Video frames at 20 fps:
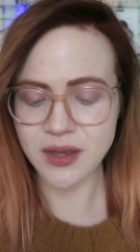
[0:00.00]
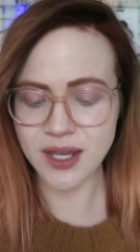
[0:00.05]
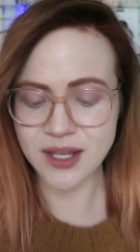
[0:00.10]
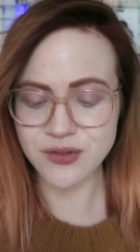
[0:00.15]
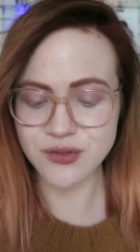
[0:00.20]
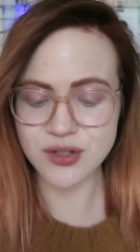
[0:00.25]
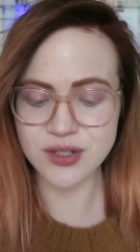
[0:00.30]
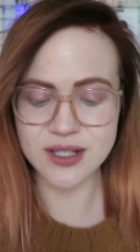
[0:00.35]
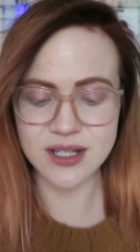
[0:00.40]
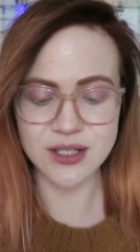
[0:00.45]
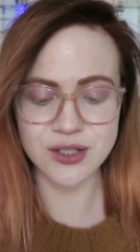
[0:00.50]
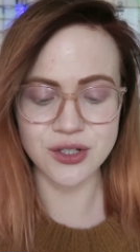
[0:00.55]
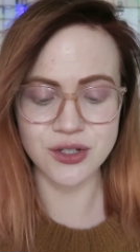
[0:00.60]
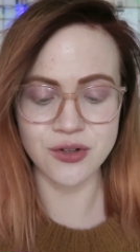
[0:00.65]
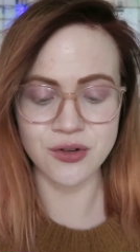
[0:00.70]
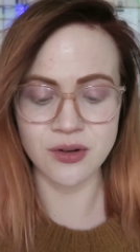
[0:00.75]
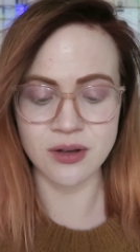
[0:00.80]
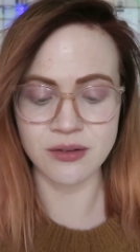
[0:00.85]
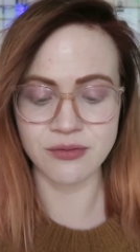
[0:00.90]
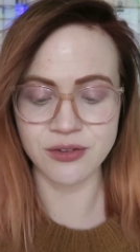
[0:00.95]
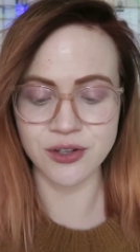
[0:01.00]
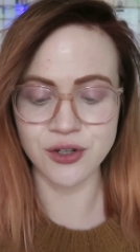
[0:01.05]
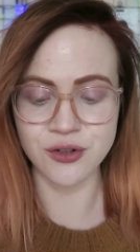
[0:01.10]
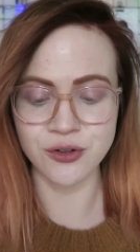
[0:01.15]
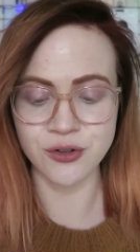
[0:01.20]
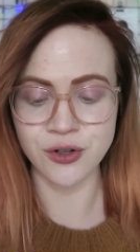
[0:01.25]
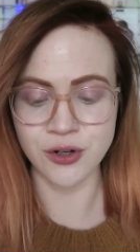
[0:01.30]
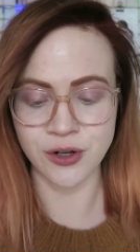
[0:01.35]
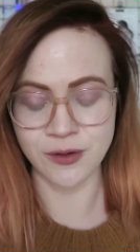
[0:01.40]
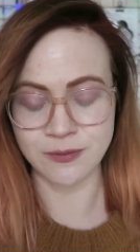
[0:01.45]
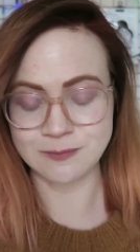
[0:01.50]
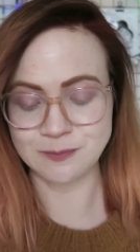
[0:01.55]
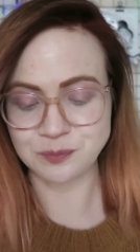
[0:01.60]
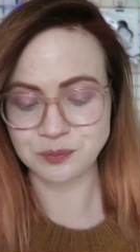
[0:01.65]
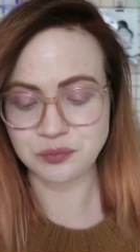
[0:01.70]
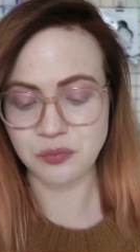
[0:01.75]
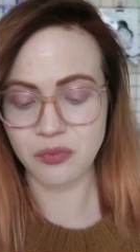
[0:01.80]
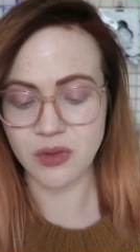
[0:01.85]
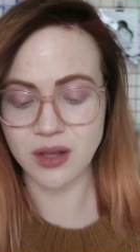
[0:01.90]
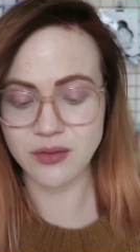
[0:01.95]
interesting to you if you're
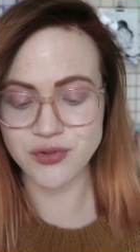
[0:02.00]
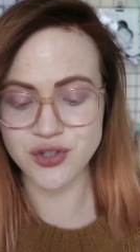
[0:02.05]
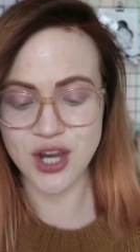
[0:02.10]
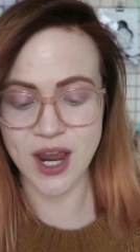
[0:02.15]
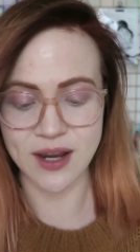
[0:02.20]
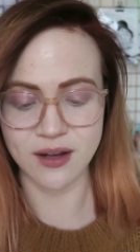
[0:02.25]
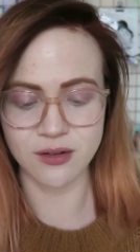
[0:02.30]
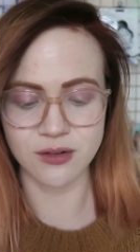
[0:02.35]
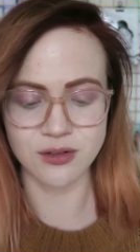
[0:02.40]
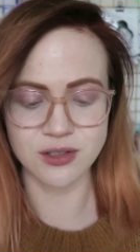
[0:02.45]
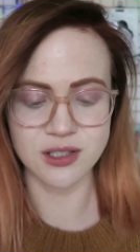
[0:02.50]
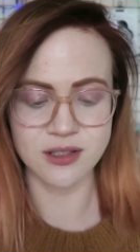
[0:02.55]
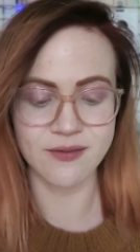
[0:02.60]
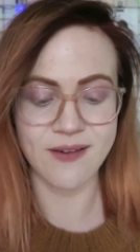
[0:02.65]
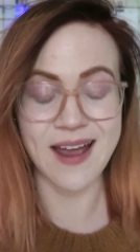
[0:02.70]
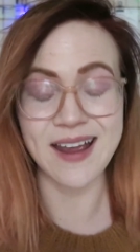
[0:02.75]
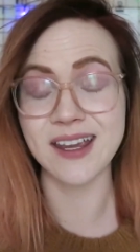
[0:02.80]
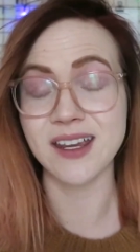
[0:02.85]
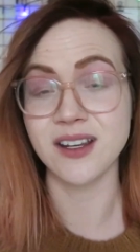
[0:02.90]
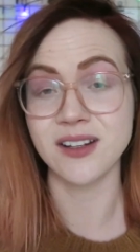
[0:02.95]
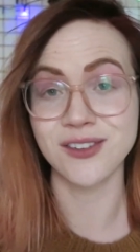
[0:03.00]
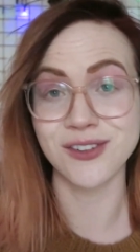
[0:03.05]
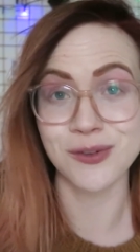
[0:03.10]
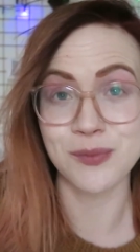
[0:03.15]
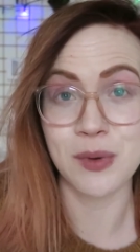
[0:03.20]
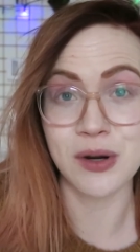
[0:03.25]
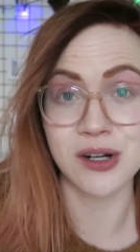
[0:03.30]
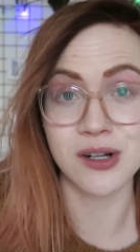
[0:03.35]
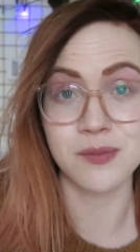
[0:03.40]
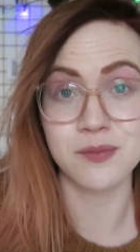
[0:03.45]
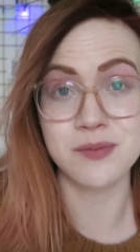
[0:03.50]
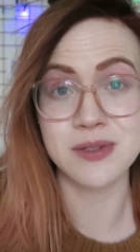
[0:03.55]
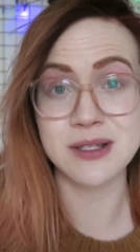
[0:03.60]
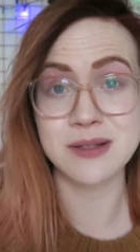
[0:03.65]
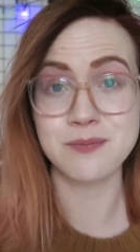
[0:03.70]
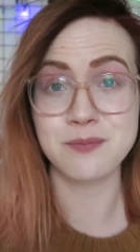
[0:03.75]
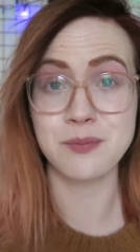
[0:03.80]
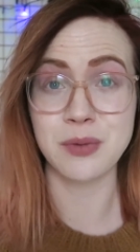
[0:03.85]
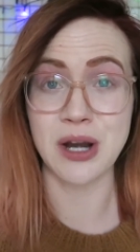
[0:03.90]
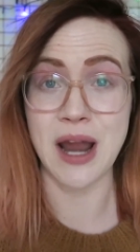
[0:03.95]
Czech or Slovakian or
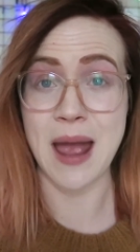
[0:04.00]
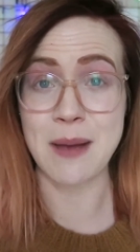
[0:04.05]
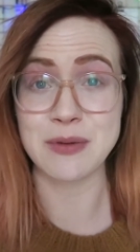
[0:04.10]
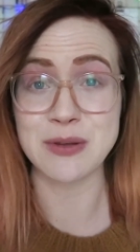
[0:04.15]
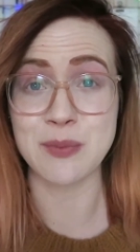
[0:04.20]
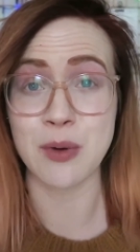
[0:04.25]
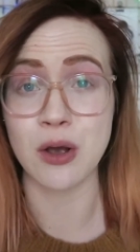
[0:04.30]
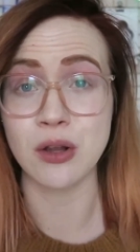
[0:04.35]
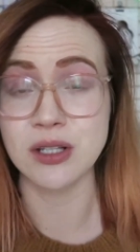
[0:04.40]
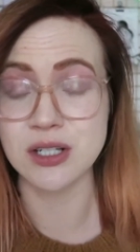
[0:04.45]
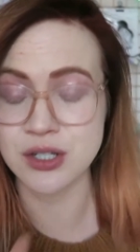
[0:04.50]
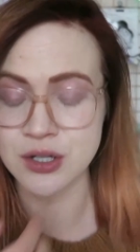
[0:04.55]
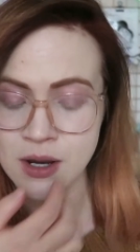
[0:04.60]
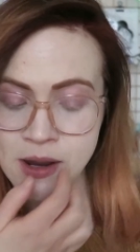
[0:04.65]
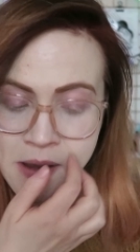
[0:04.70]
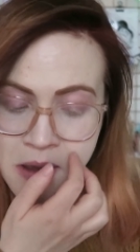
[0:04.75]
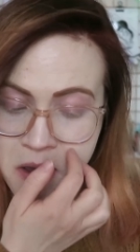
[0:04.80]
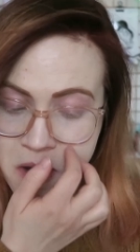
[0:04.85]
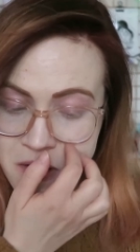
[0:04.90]
perhaps Polish.